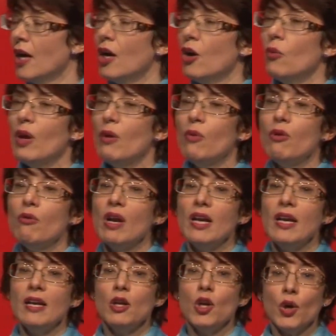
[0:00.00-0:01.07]
where we
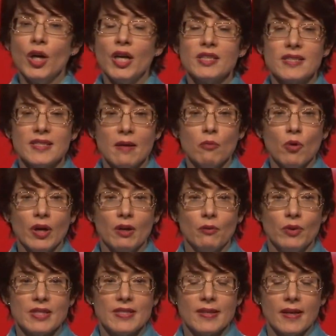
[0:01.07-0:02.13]
really look at someone and
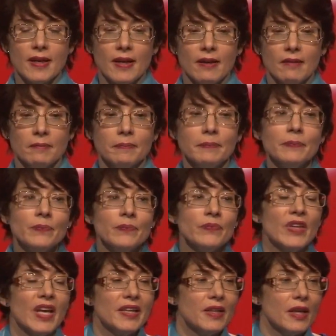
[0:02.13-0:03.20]
we say,
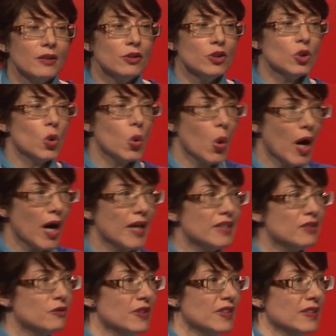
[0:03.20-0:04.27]
they don't quite
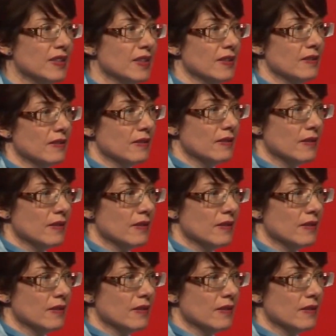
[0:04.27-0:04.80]
fit in.